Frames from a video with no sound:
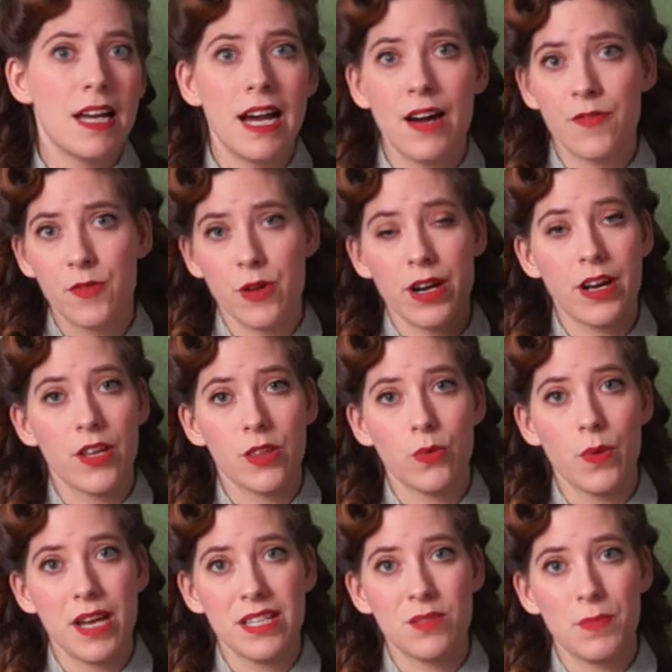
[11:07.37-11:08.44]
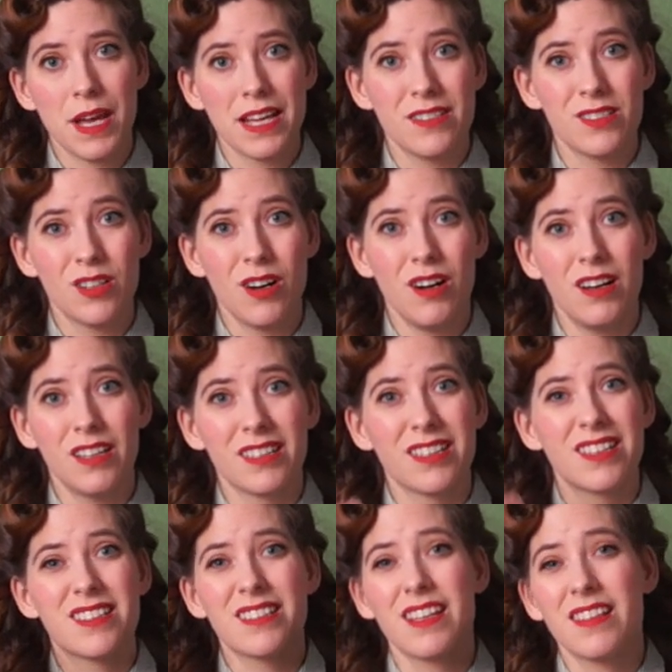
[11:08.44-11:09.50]
after I got the waistband on
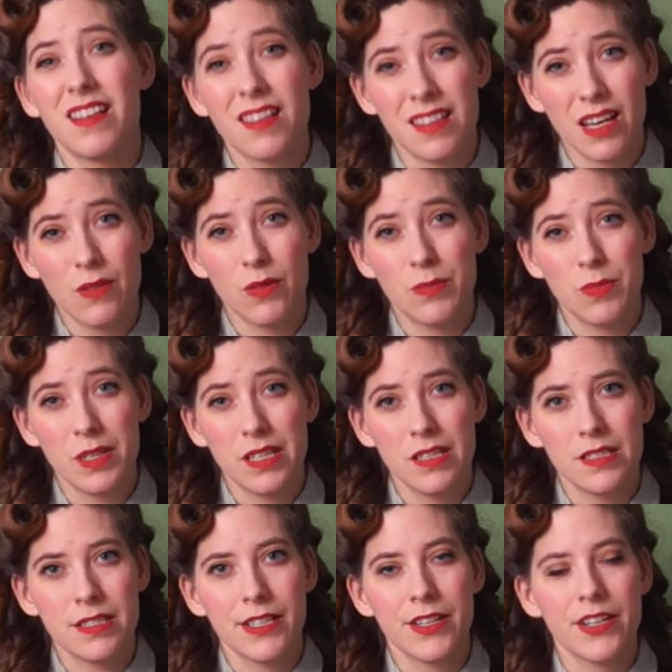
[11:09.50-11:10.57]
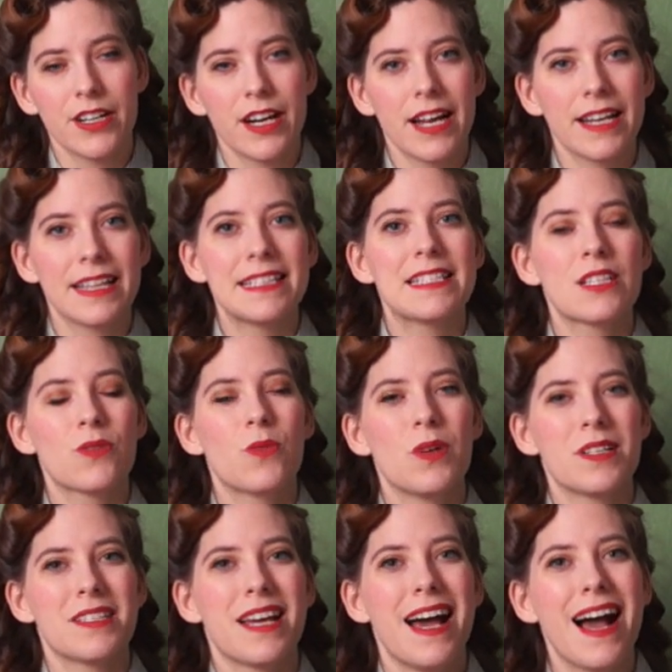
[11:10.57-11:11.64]
because I thought that would be easier and I didn't
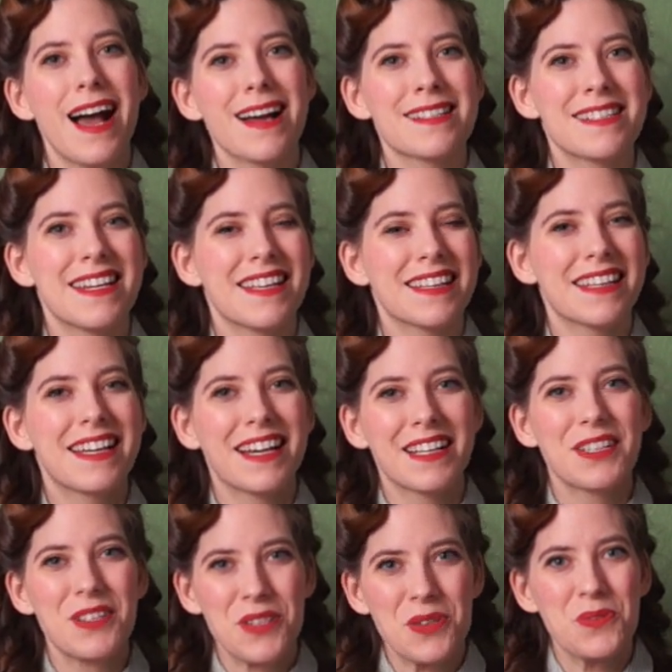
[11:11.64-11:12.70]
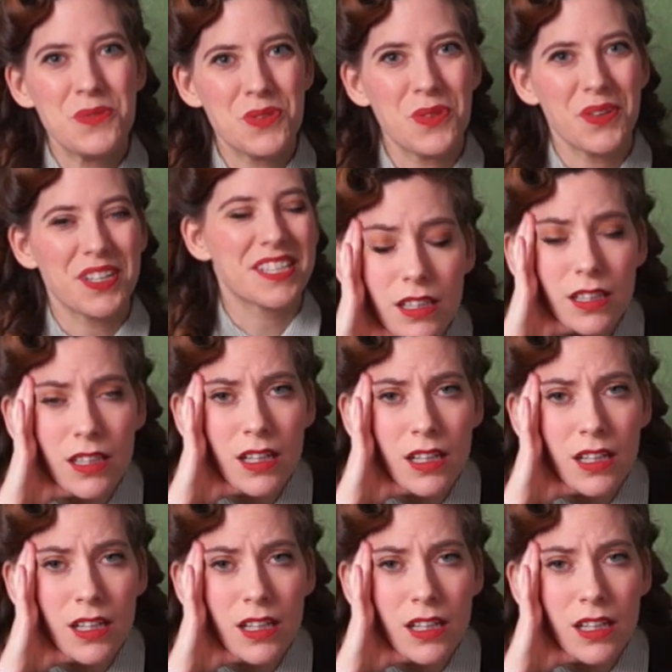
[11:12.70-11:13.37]
want to accidentally cut it too short.